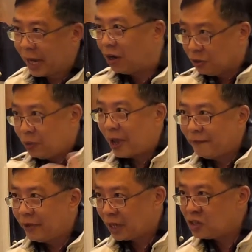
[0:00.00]
now you
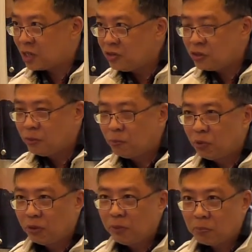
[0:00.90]
have an extension
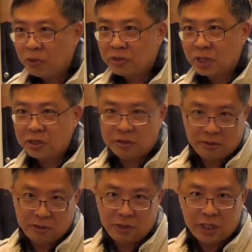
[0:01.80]
building project,
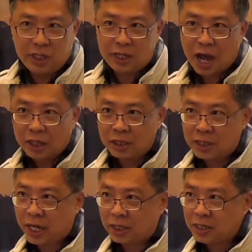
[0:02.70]
you need an
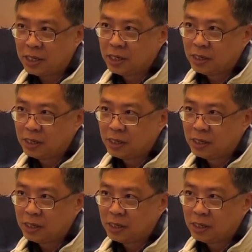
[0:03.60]
architect,